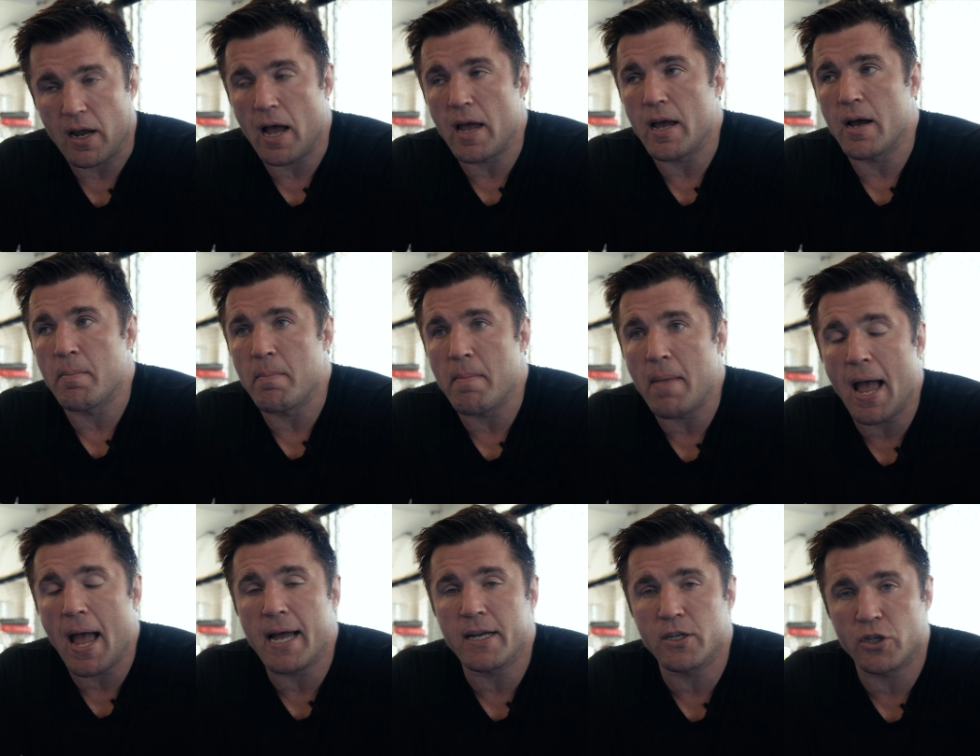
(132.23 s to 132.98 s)
I
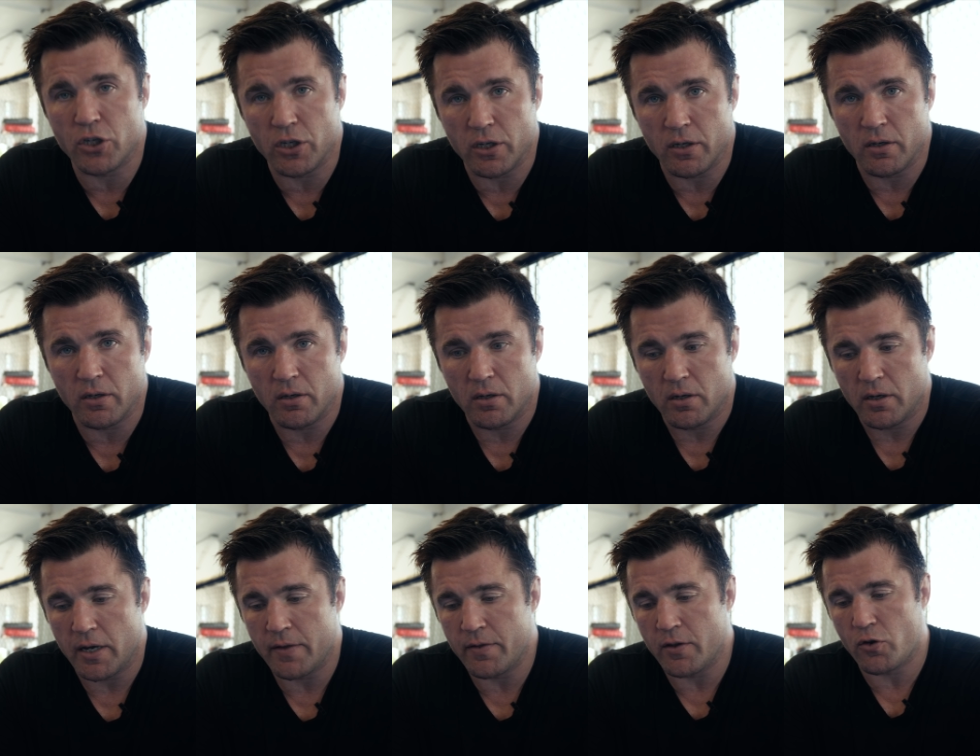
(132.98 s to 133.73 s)
imagine
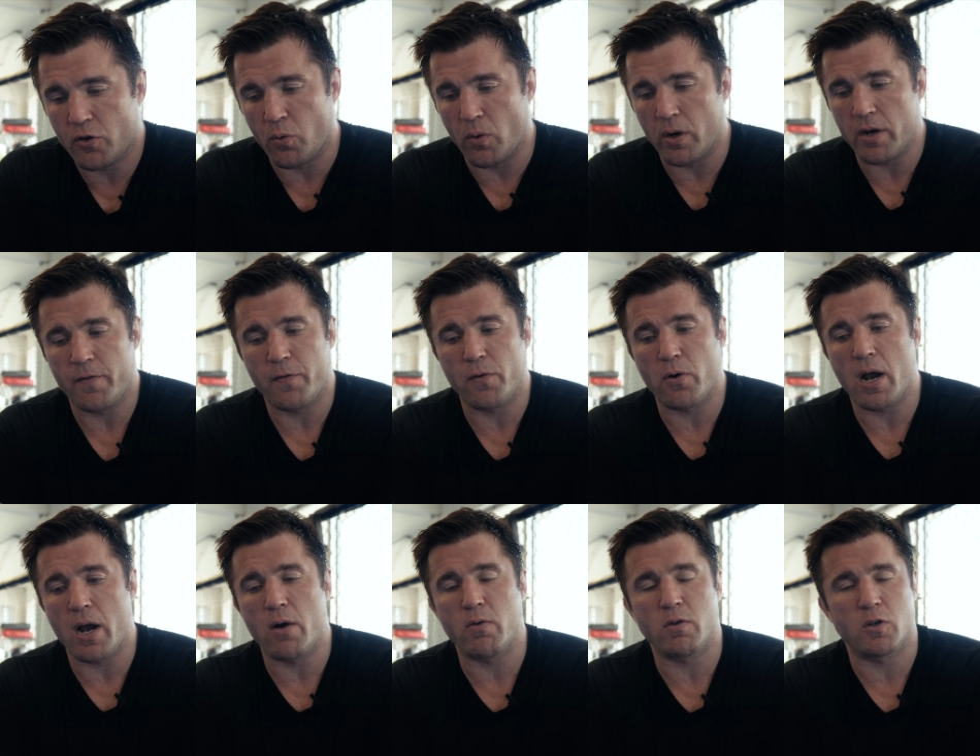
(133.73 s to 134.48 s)
in the
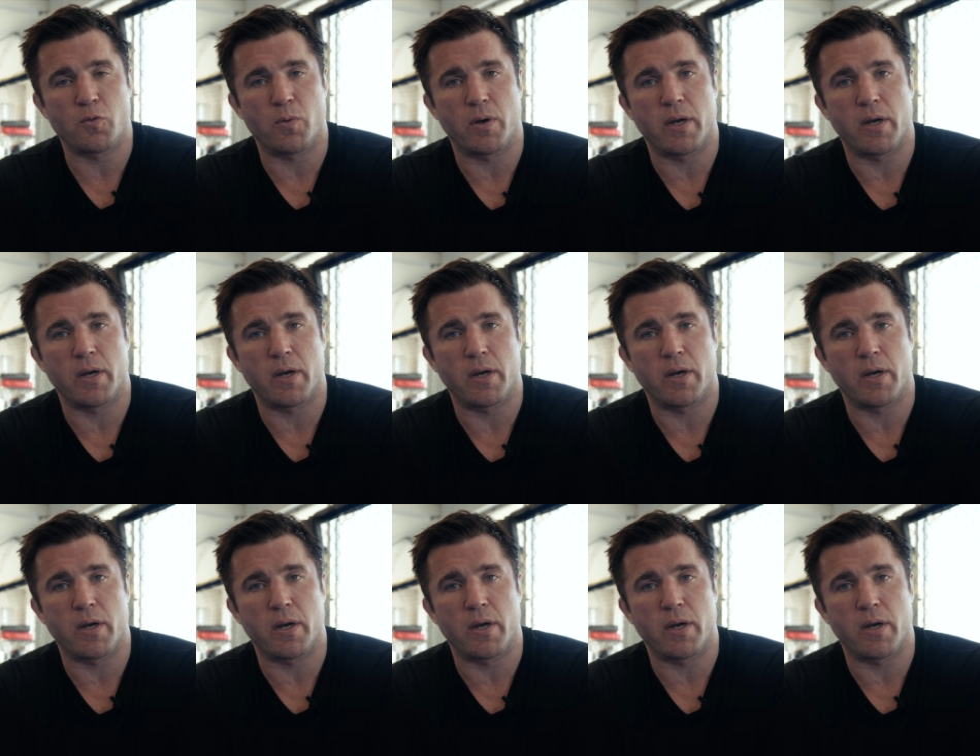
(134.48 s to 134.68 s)
24 hours